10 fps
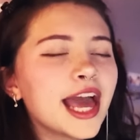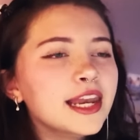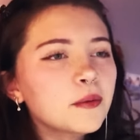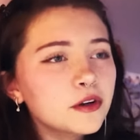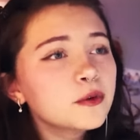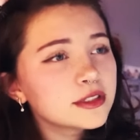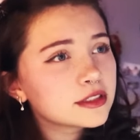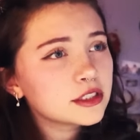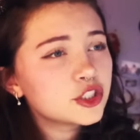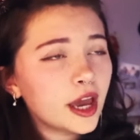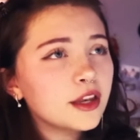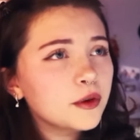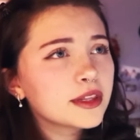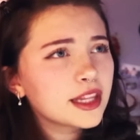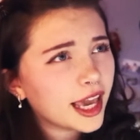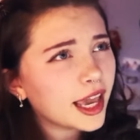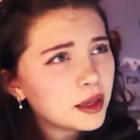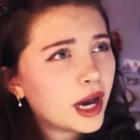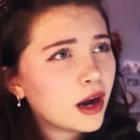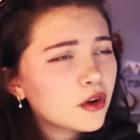Anyone who has genuinely
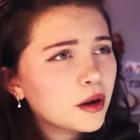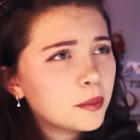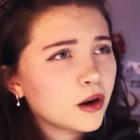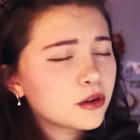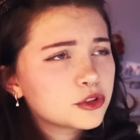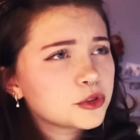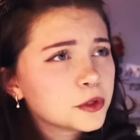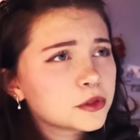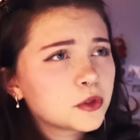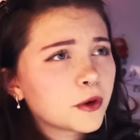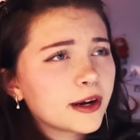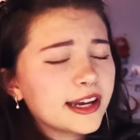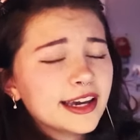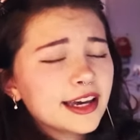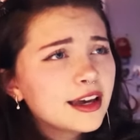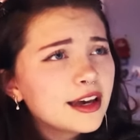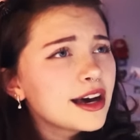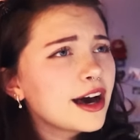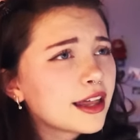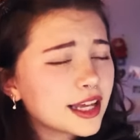came out about a true story
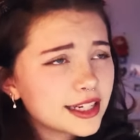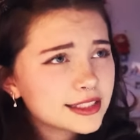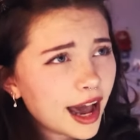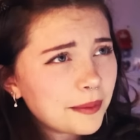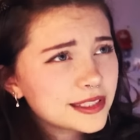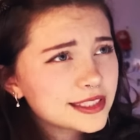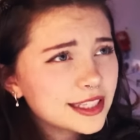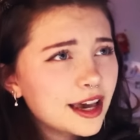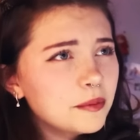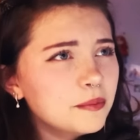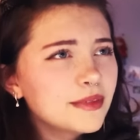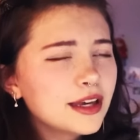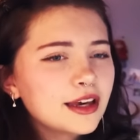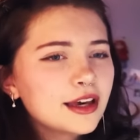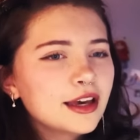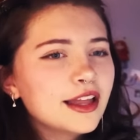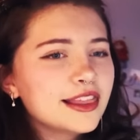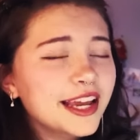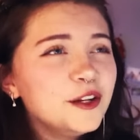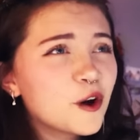that has happened to them,
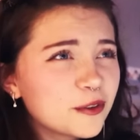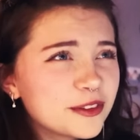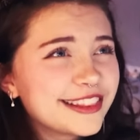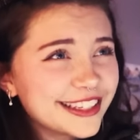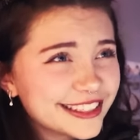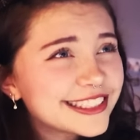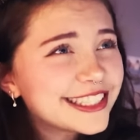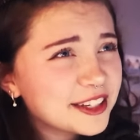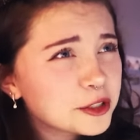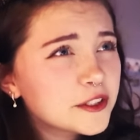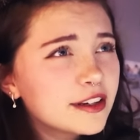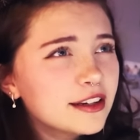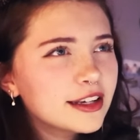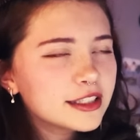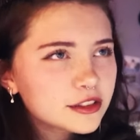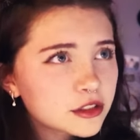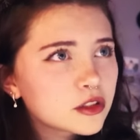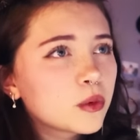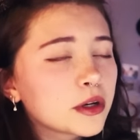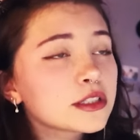they know that this attention is the
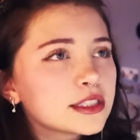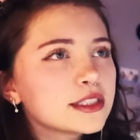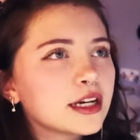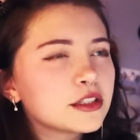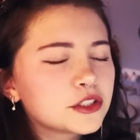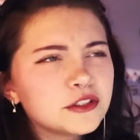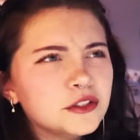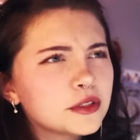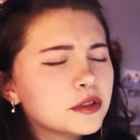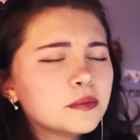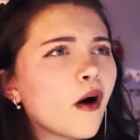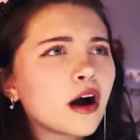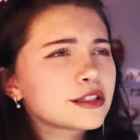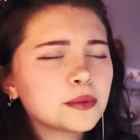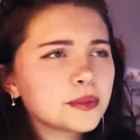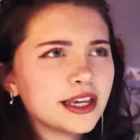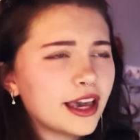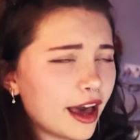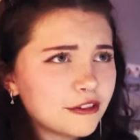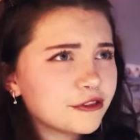worst attention you could possibly
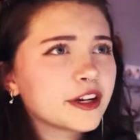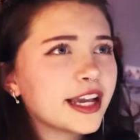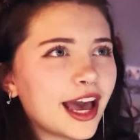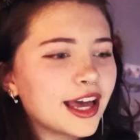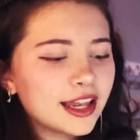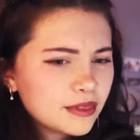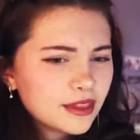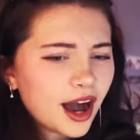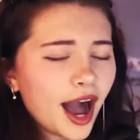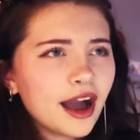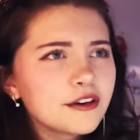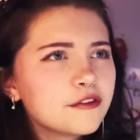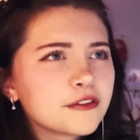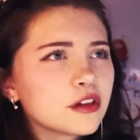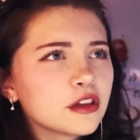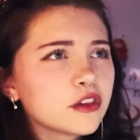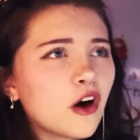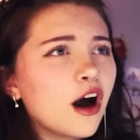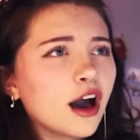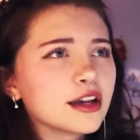ever get. I've
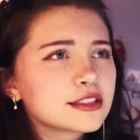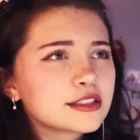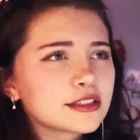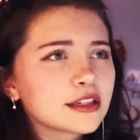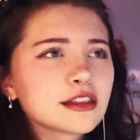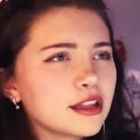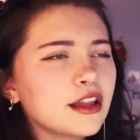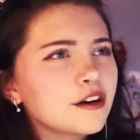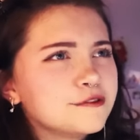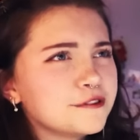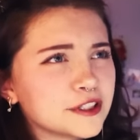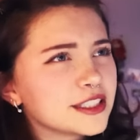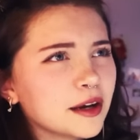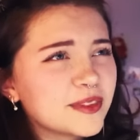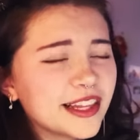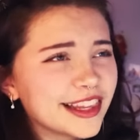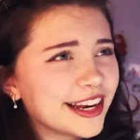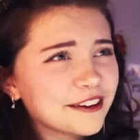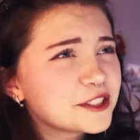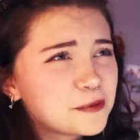lost the love for something that
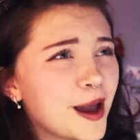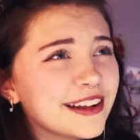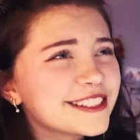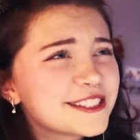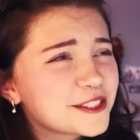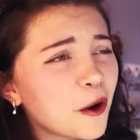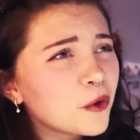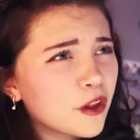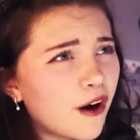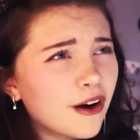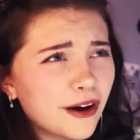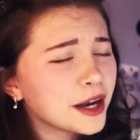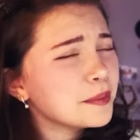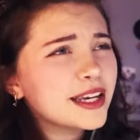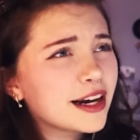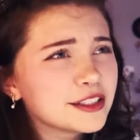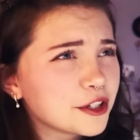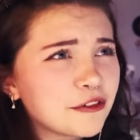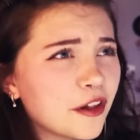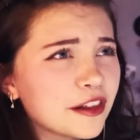I've spent so long on because
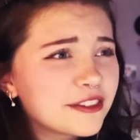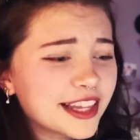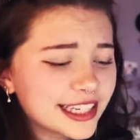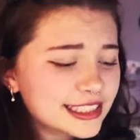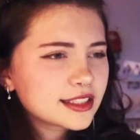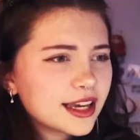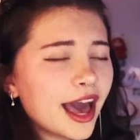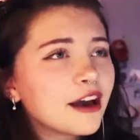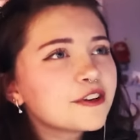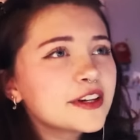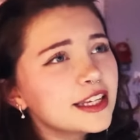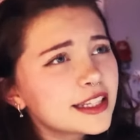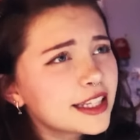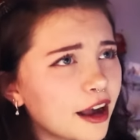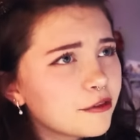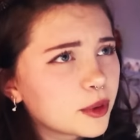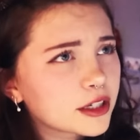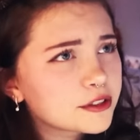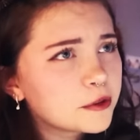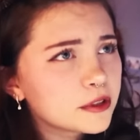of all of this. Everything that I've
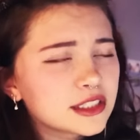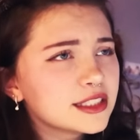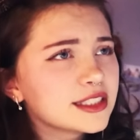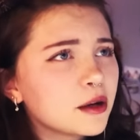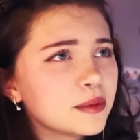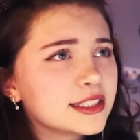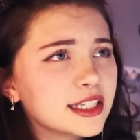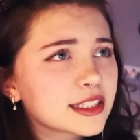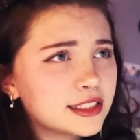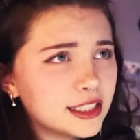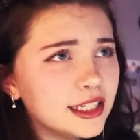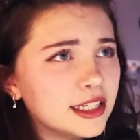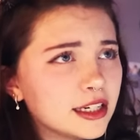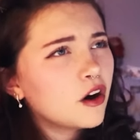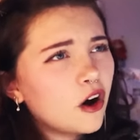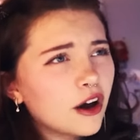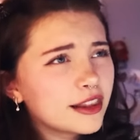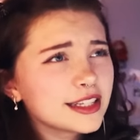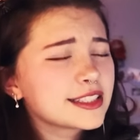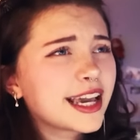worked for since I was 16 on
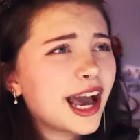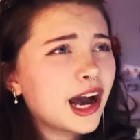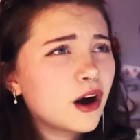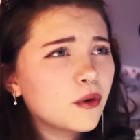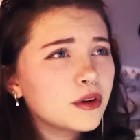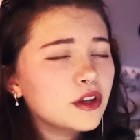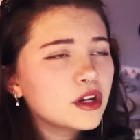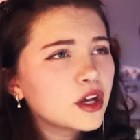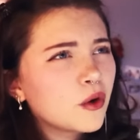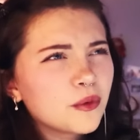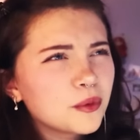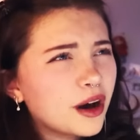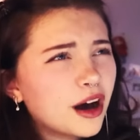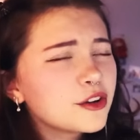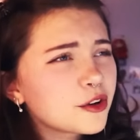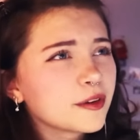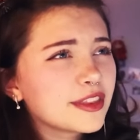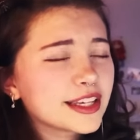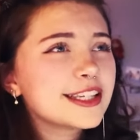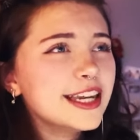this account, you know, under
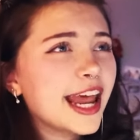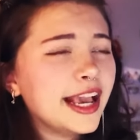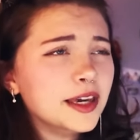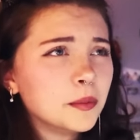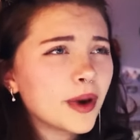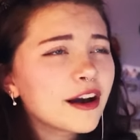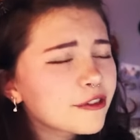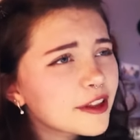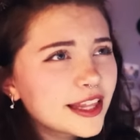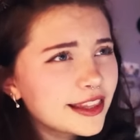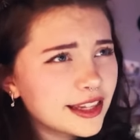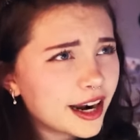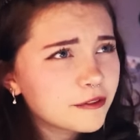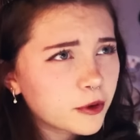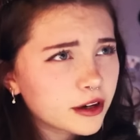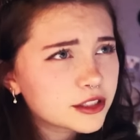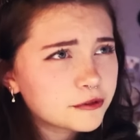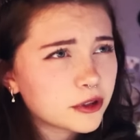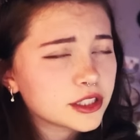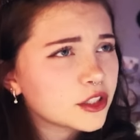this name, everything that I've worked
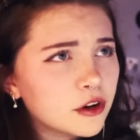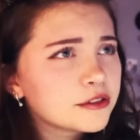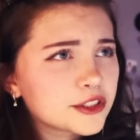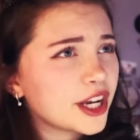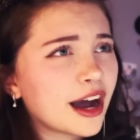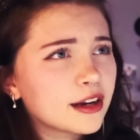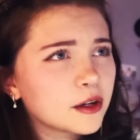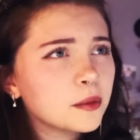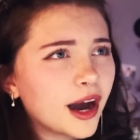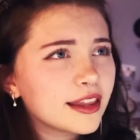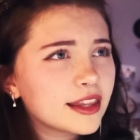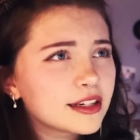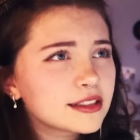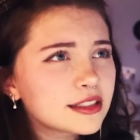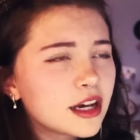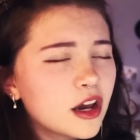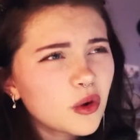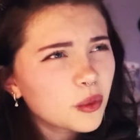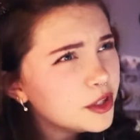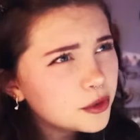for is overshadowed by this.
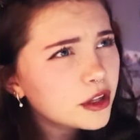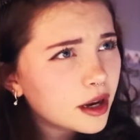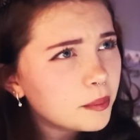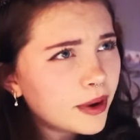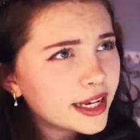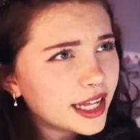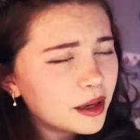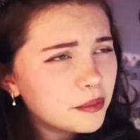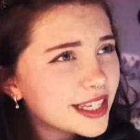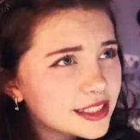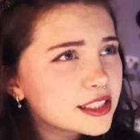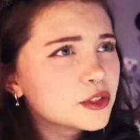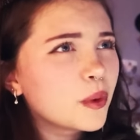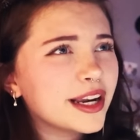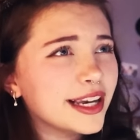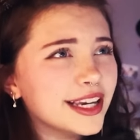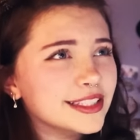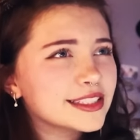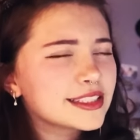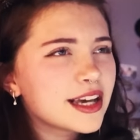When you look up my name, this is what it
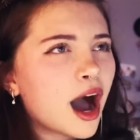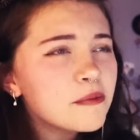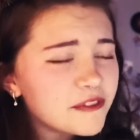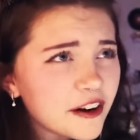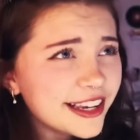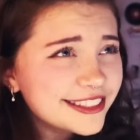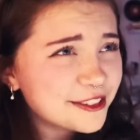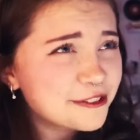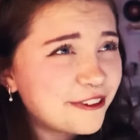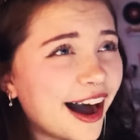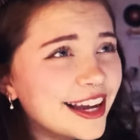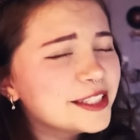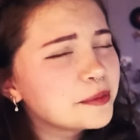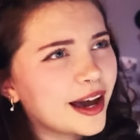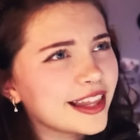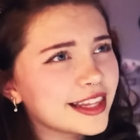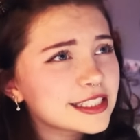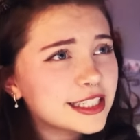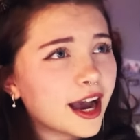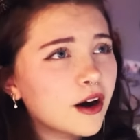is. I'm fucking defined by
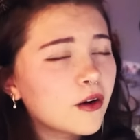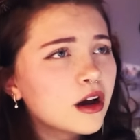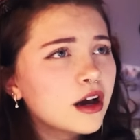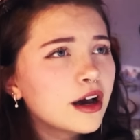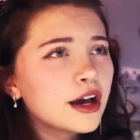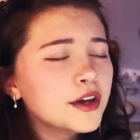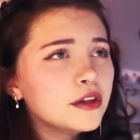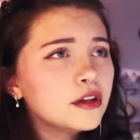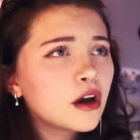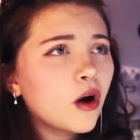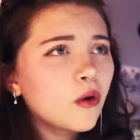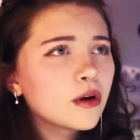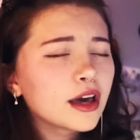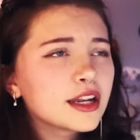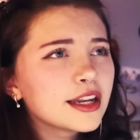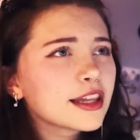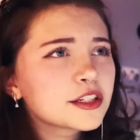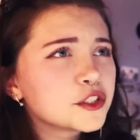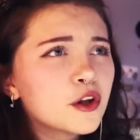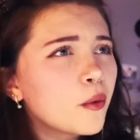this now, you know, and
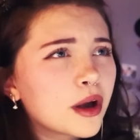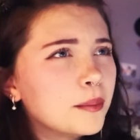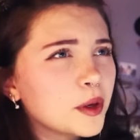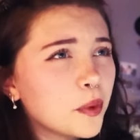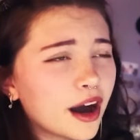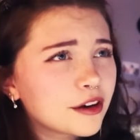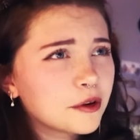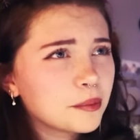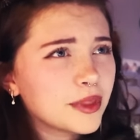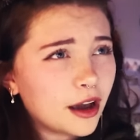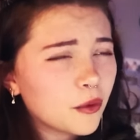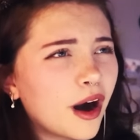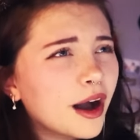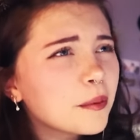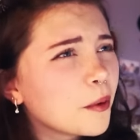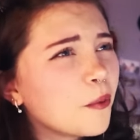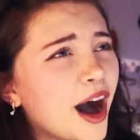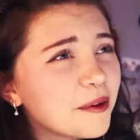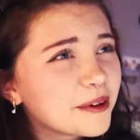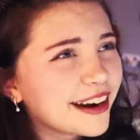there's no coming back from that. Why
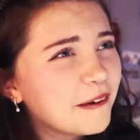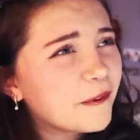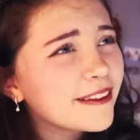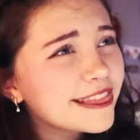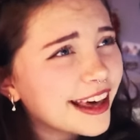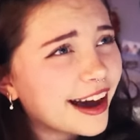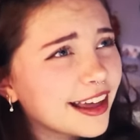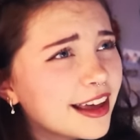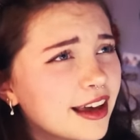would I want that?